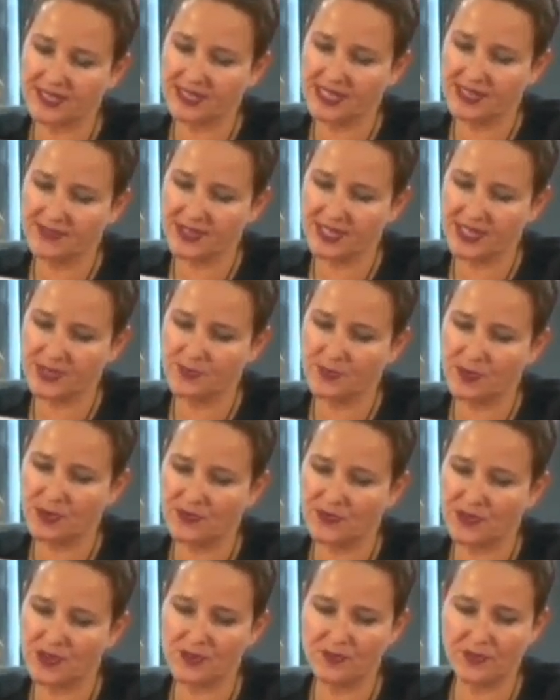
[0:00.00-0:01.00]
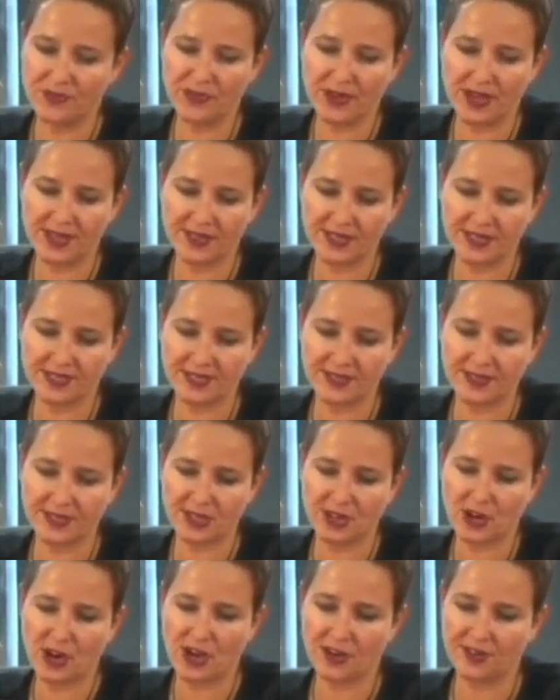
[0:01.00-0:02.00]
activity performed for others in
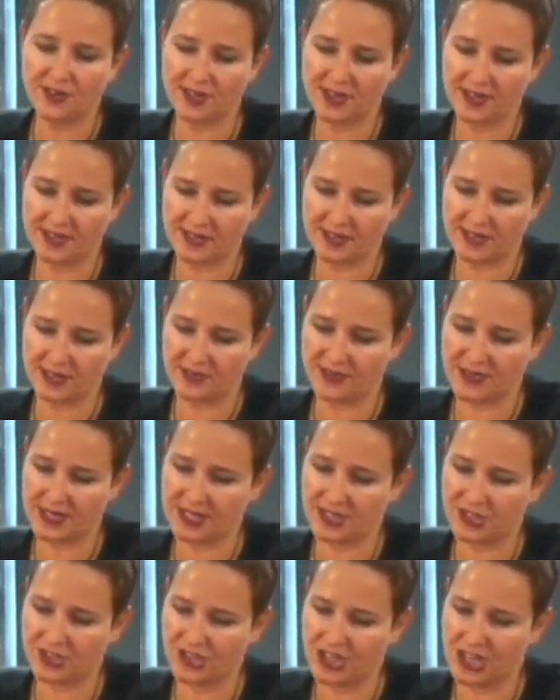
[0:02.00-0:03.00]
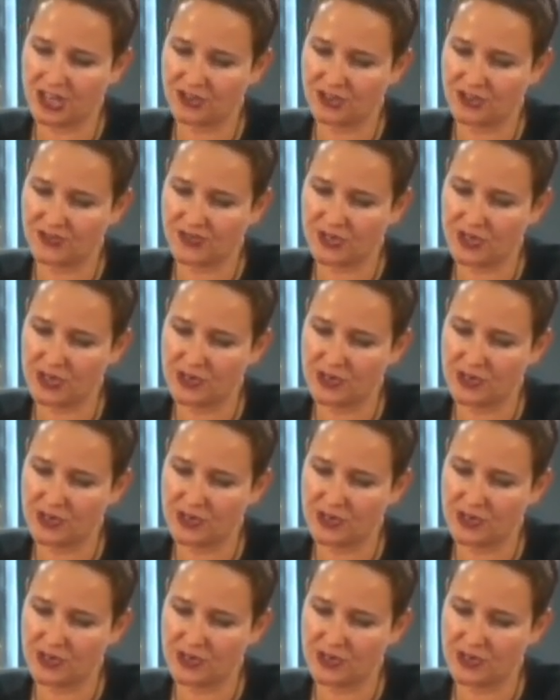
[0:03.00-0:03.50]
the context of the exchange of